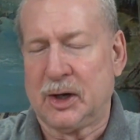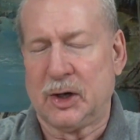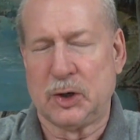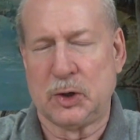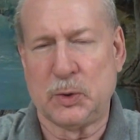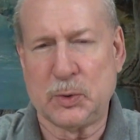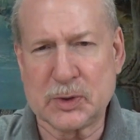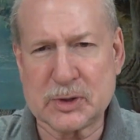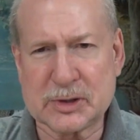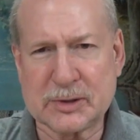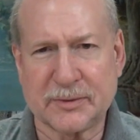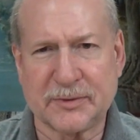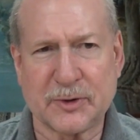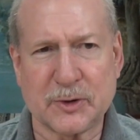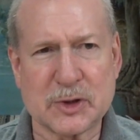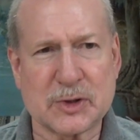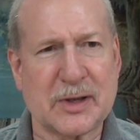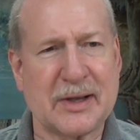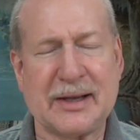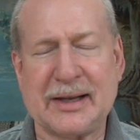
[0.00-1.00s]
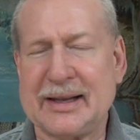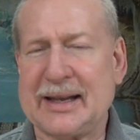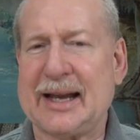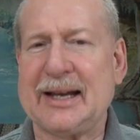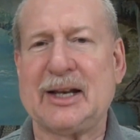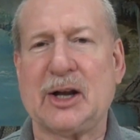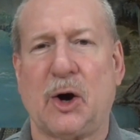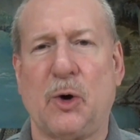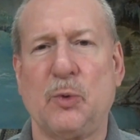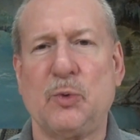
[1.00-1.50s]
Who was the first?
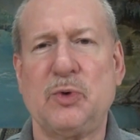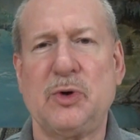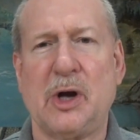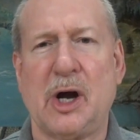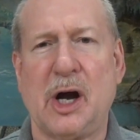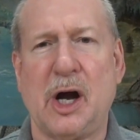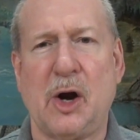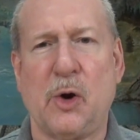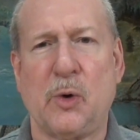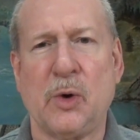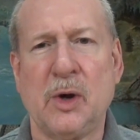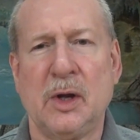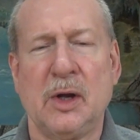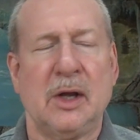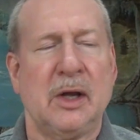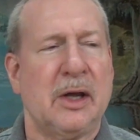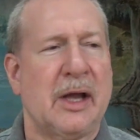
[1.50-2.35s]
They don't know.